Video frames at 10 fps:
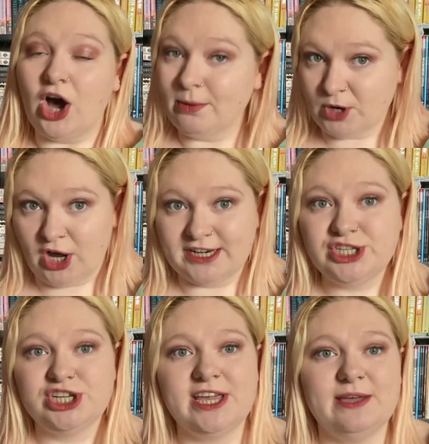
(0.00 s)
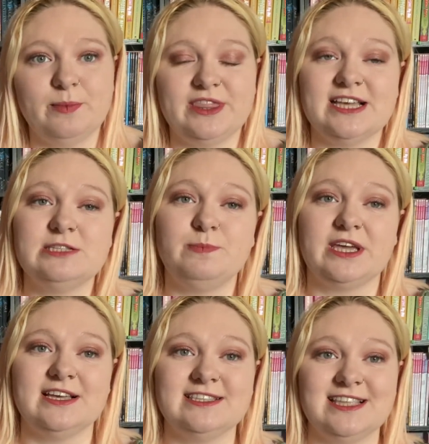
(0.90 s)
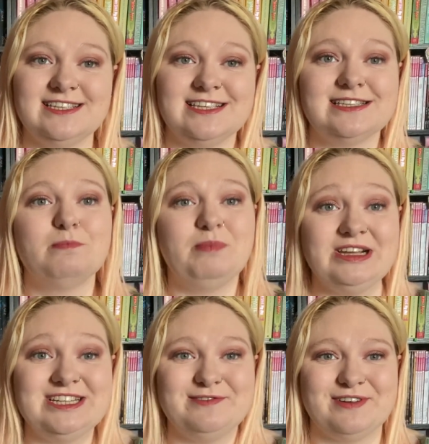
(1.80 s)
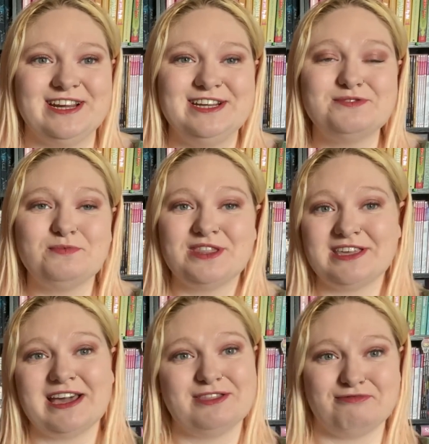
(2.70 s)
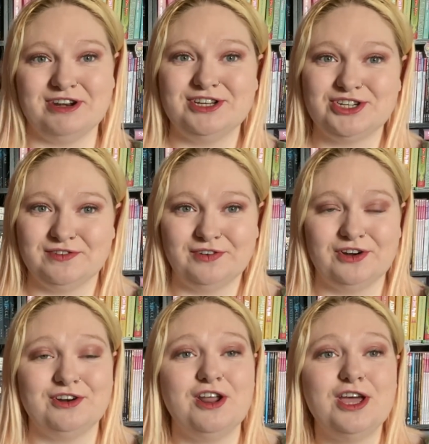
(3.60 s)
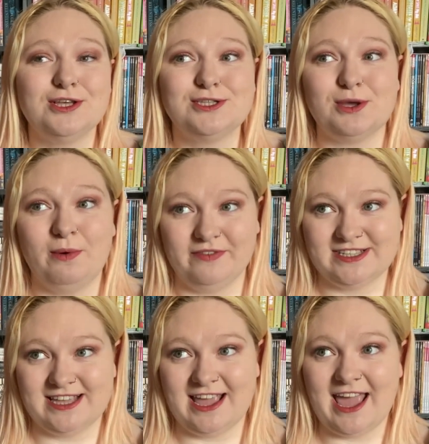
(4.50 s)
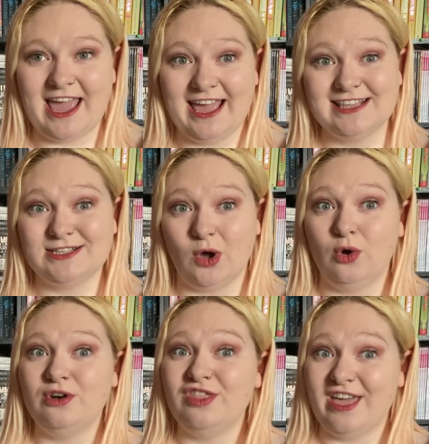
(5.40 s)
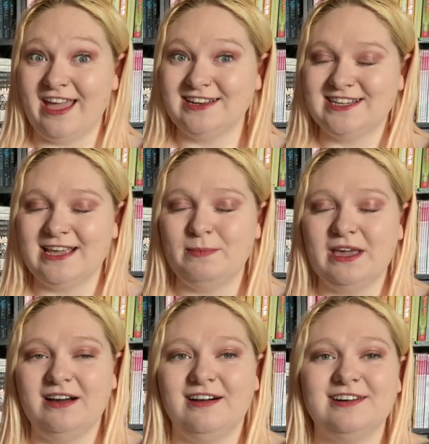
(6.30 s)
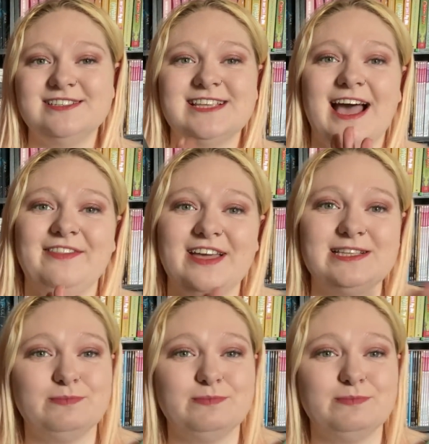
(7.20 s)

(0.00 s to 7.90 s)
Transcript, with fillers: I'm kind of cheating with this because this is a buddy read with Catherine and Siobhan. So obviously it's on their TBRs and that is